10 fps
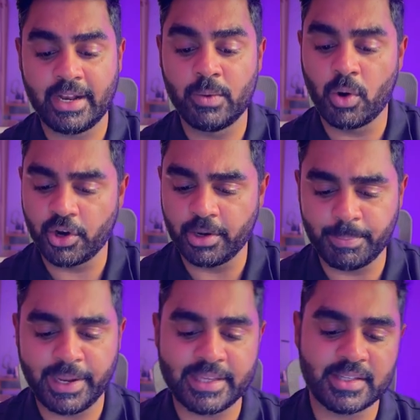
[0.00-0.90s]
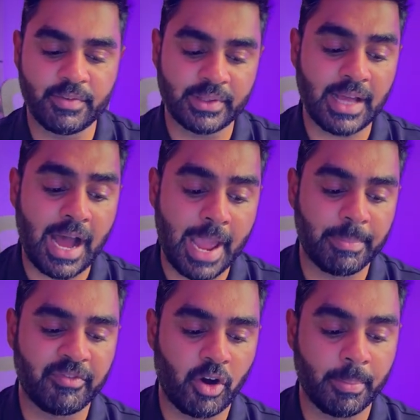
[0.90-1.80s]
want to replace it with the high
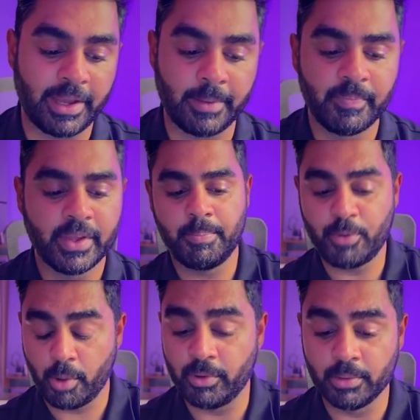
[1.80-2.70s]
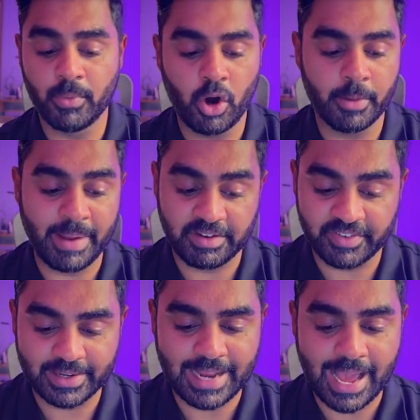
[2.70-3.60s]
performing problem or
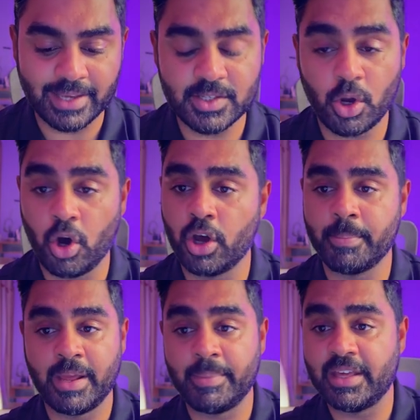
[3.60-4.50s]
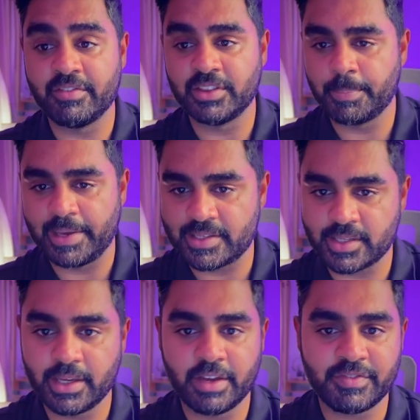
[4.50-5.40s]
benefit tags, or maybe even the
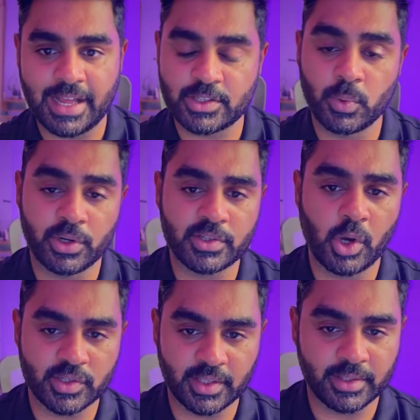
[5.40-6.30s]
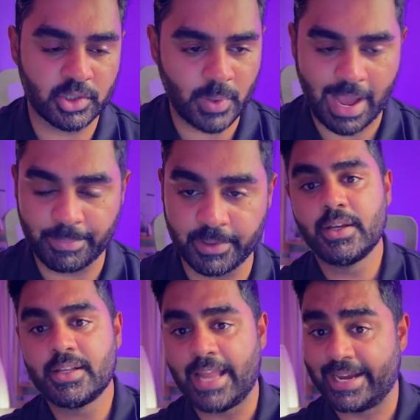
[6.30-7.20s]
pacing if that's what is causing this to happen.
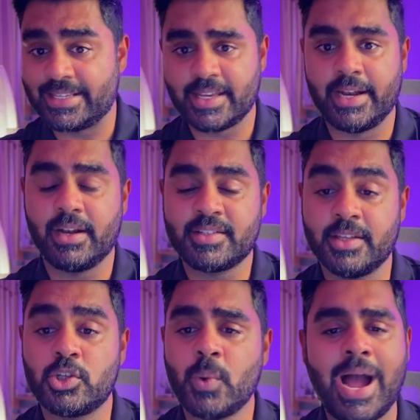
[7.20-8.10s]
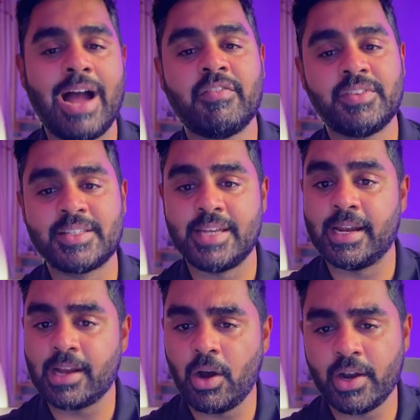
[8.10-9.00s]
Like I said, since you have this
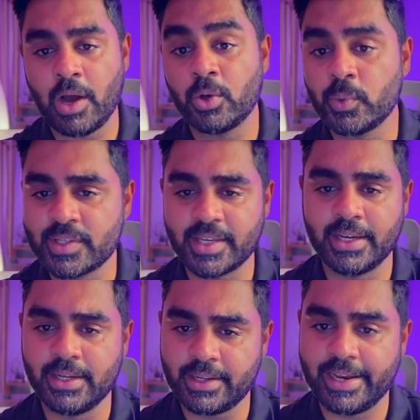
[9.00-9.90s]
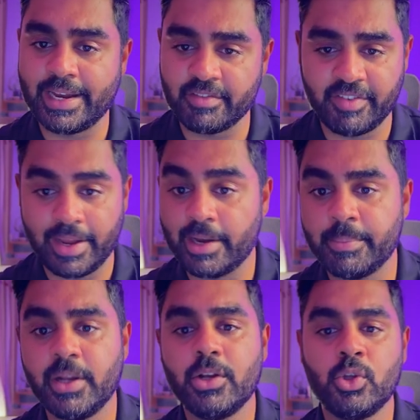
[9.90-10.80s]
data down to a single creative
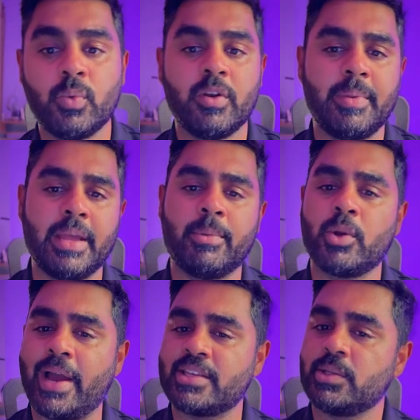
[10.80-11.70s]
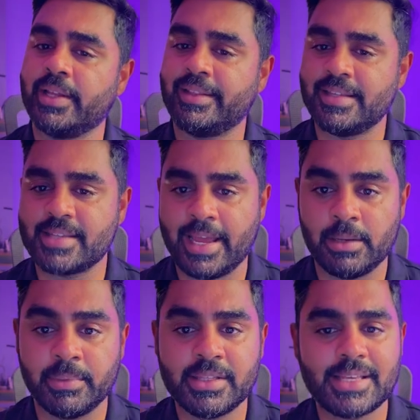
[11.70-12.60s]
variable, you will be able to isolate these
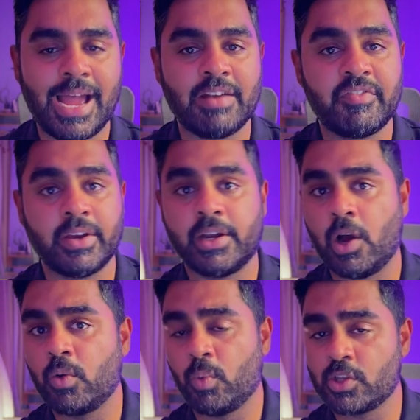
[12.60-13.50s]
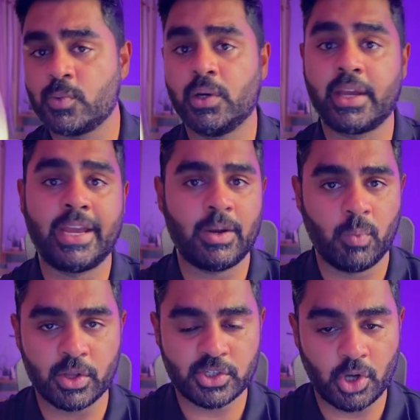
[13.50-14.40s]
elements and figure out what's working and
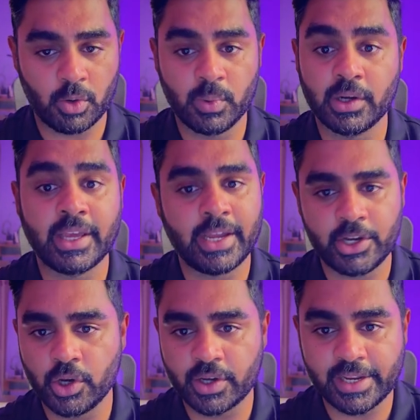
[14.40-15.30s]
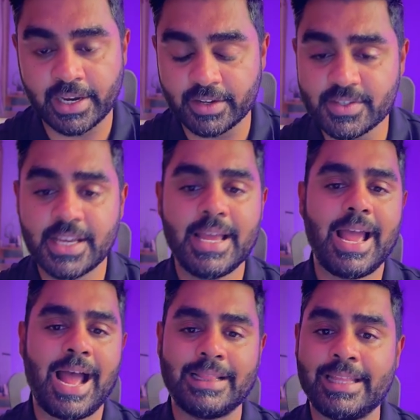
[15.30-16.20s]
what's not working in your creatives,
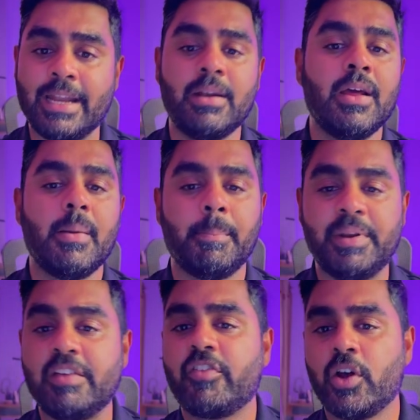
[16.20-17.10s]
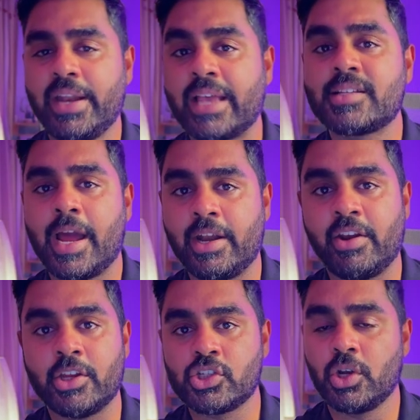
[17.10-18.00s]
and then brief your next
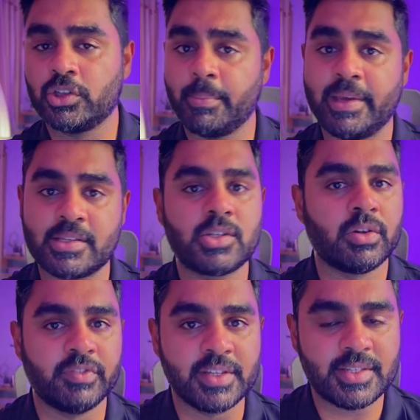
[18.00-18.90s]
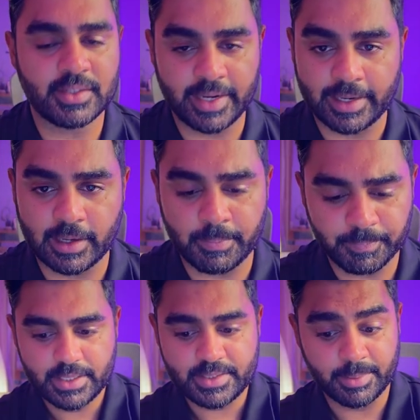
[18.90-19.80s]
iteration on the basis of this data.
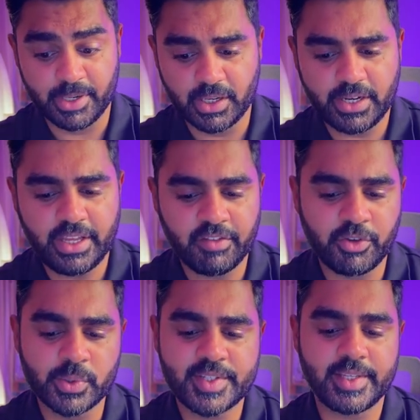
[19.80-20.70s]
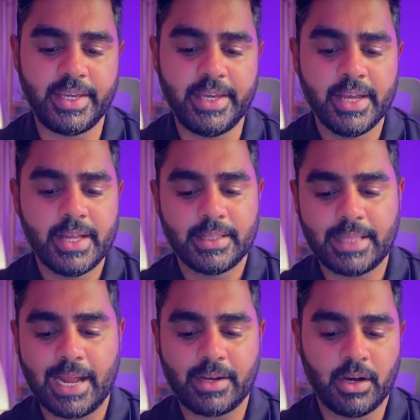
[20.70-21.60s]
Similarly, if you see
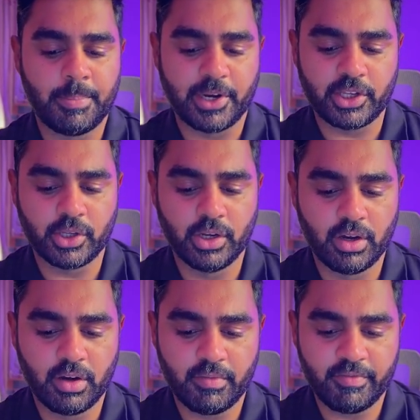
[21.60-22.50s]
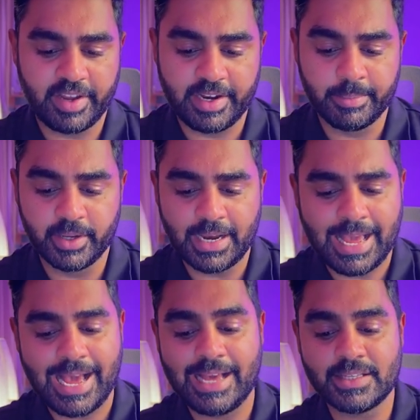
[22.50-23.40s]
that a particular variable
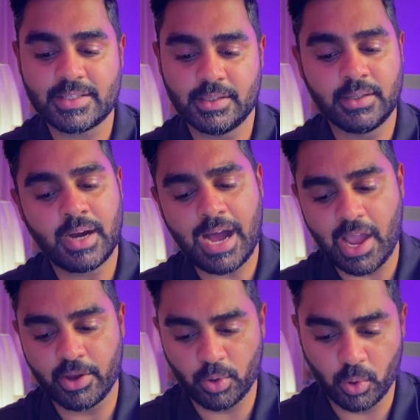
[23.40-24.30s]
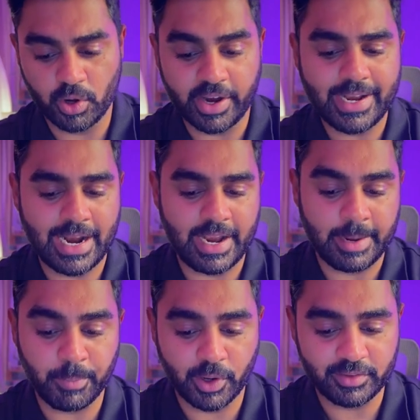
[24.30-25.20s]
has a higher hold rate at
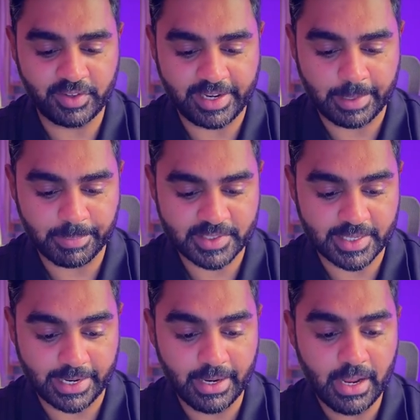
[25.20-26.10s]
8.38%,